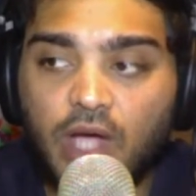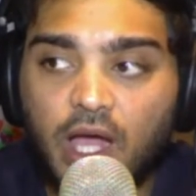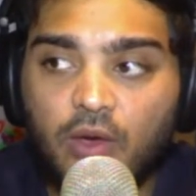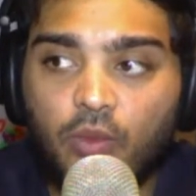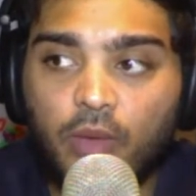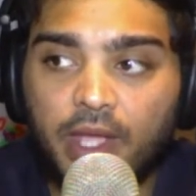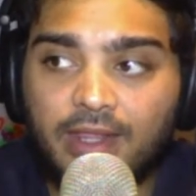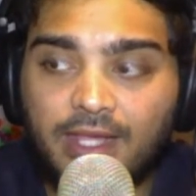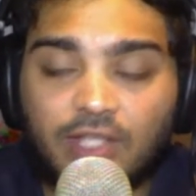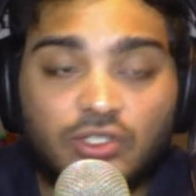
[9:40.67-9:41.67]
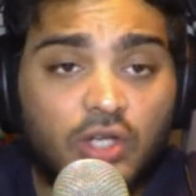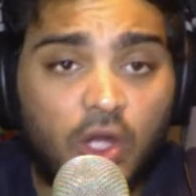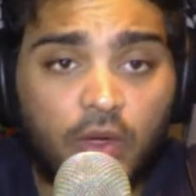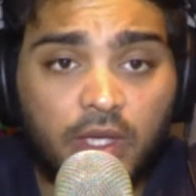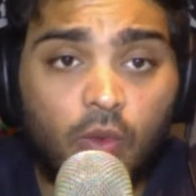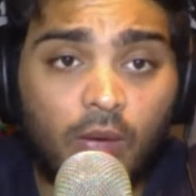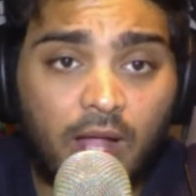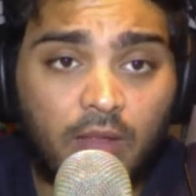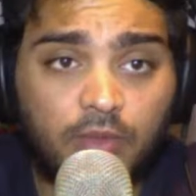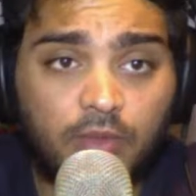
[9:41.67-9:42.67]
when things are going well.
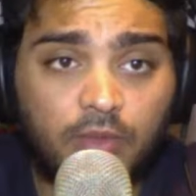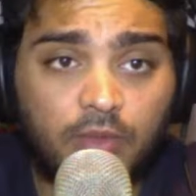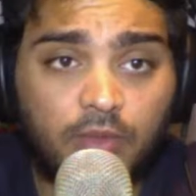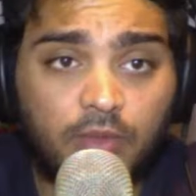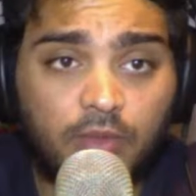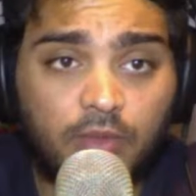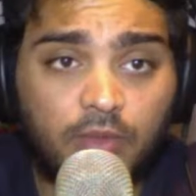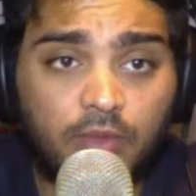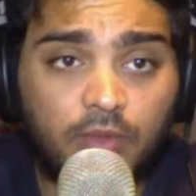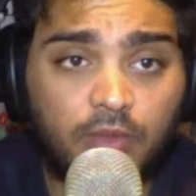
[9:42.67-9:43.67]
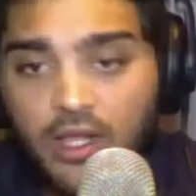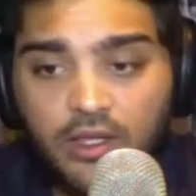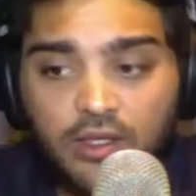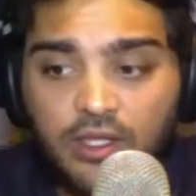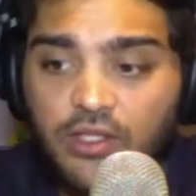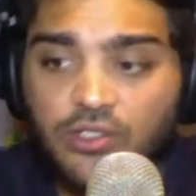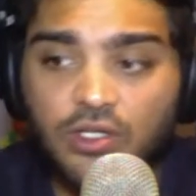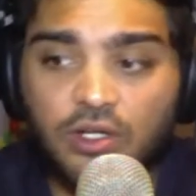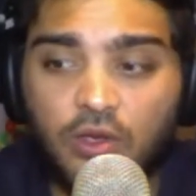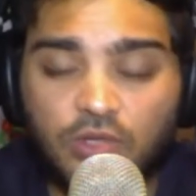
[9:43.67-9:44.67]
Because when everything's going well, things are
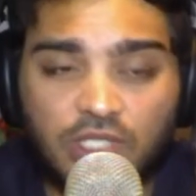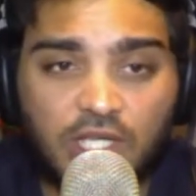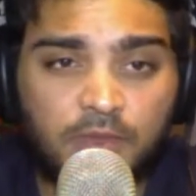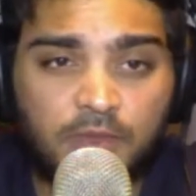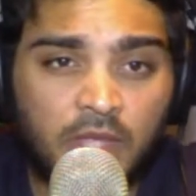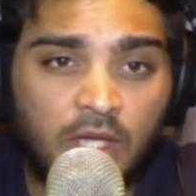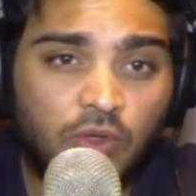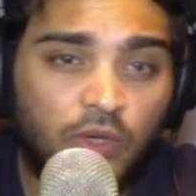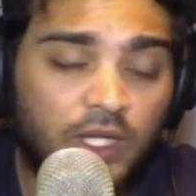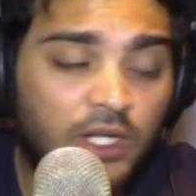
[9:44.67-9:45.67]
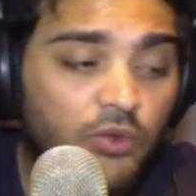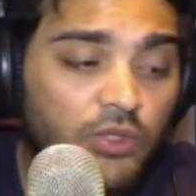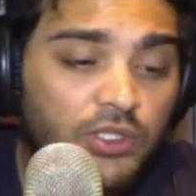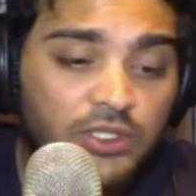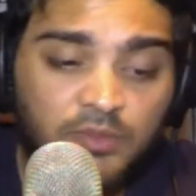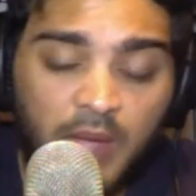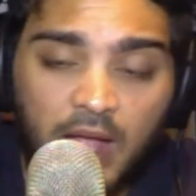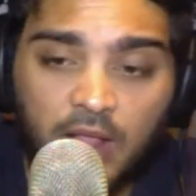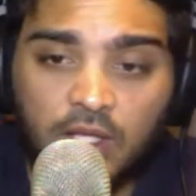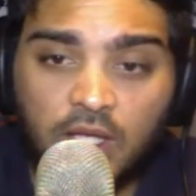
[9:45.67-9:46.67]
rosy, you're in a good
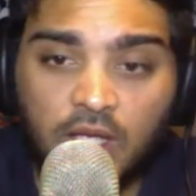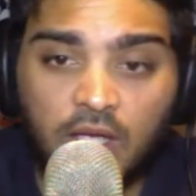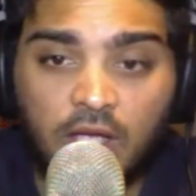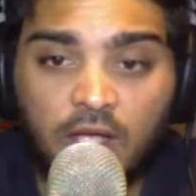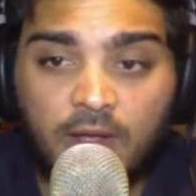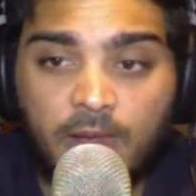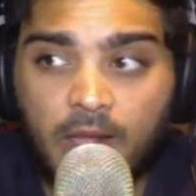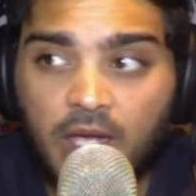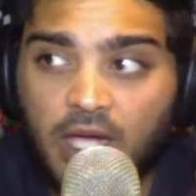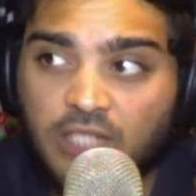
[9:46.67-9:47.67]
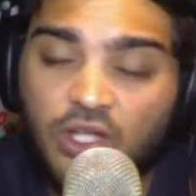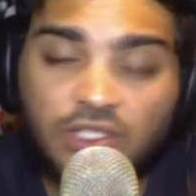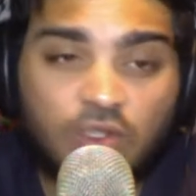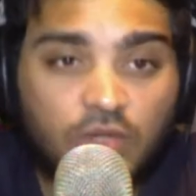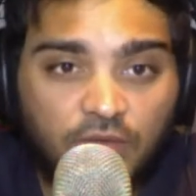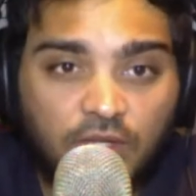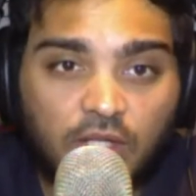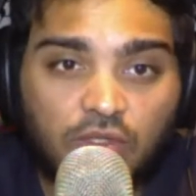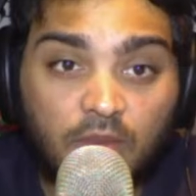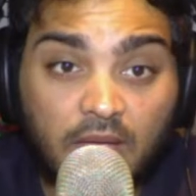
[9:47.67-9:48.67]
spell, it's not so difficult
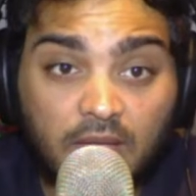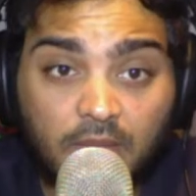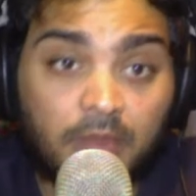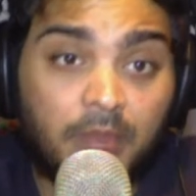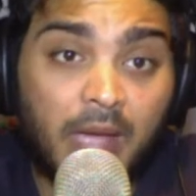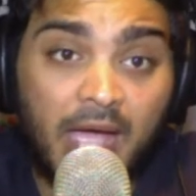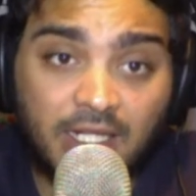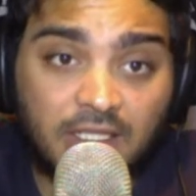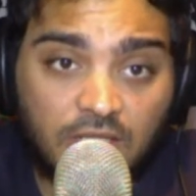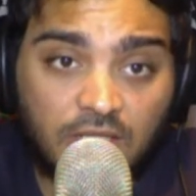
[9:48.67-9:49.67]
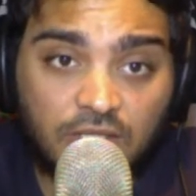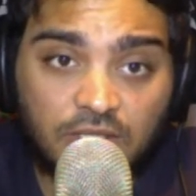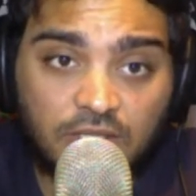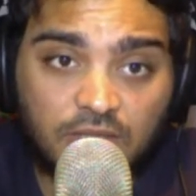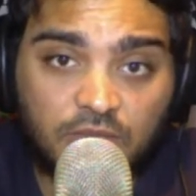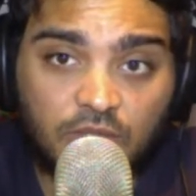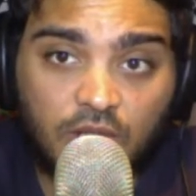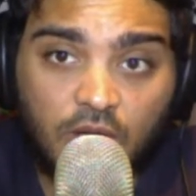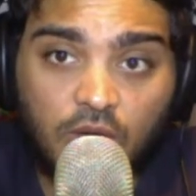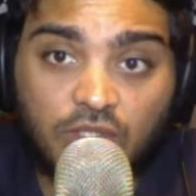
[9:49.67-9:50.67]
to make bad decisions. You
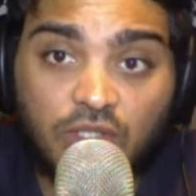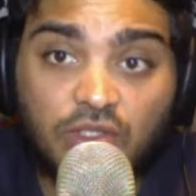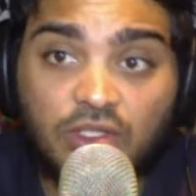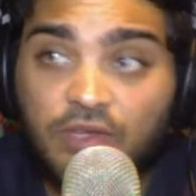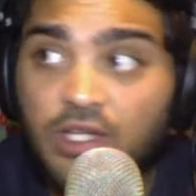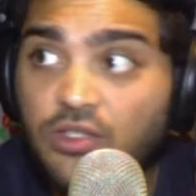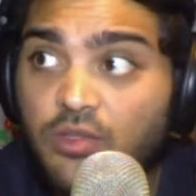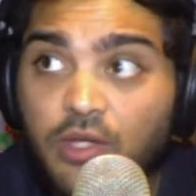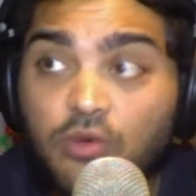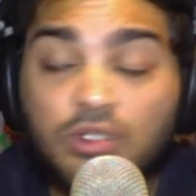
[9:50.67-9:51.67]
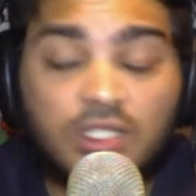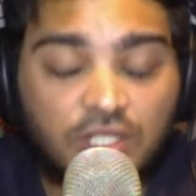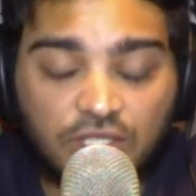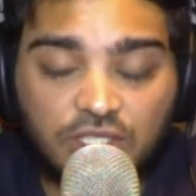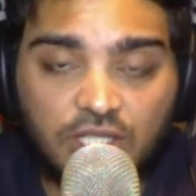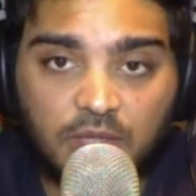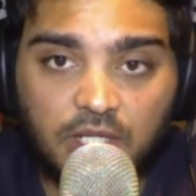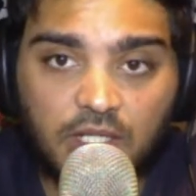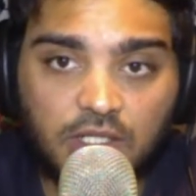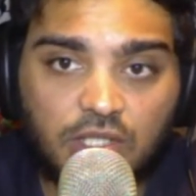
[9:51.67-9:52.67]
know, it's not so difficult to make good decisions. I mean,
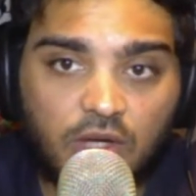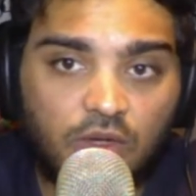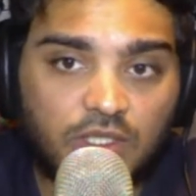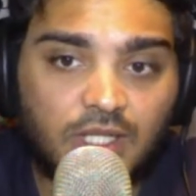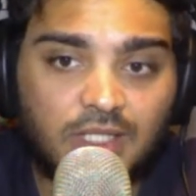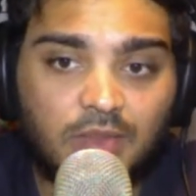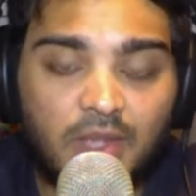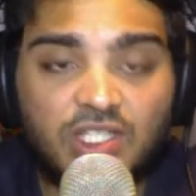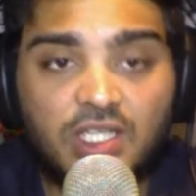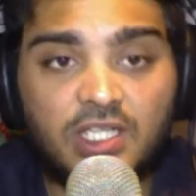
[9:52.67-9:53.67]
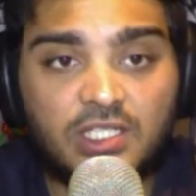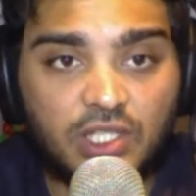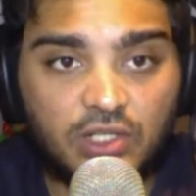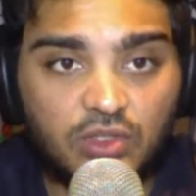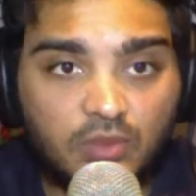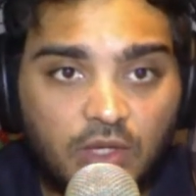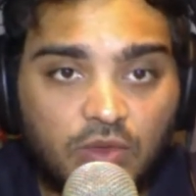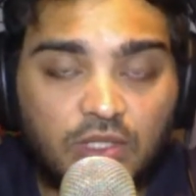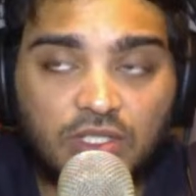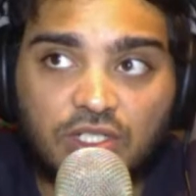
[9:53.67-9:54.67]
so it's much easier to make good
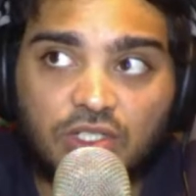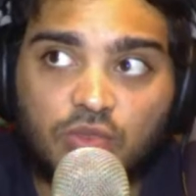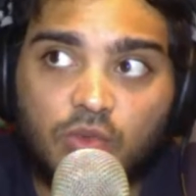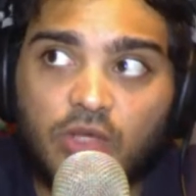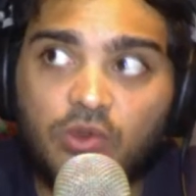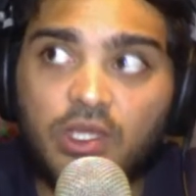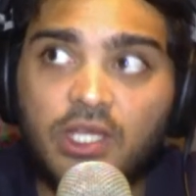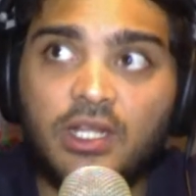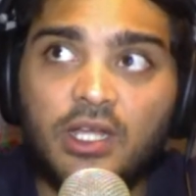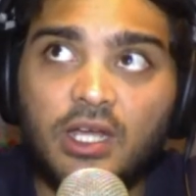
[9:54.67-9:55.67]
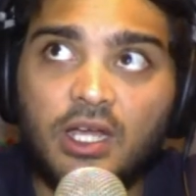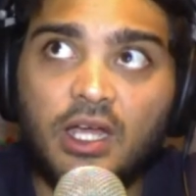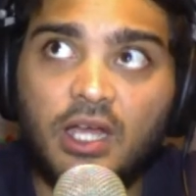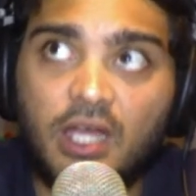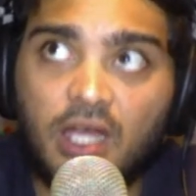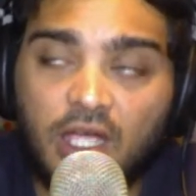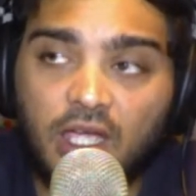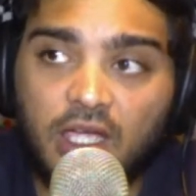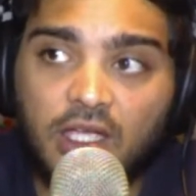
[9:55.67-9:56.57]
decisions when you're in a